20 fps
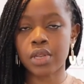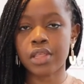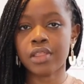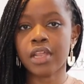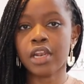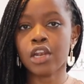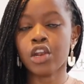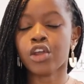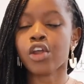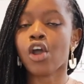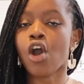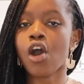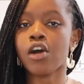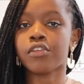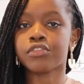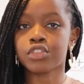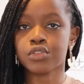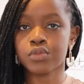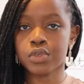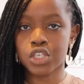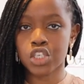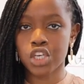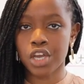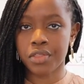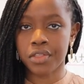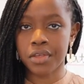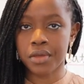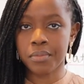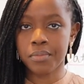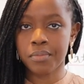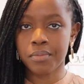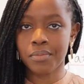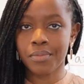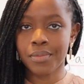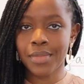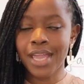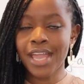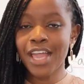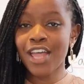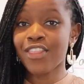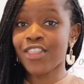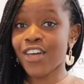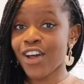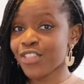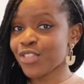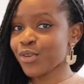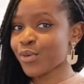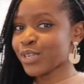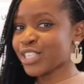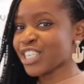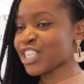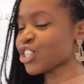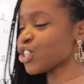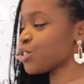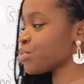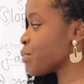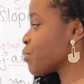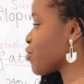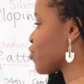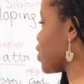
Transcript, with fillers: and they look after each other. The other quotation to remember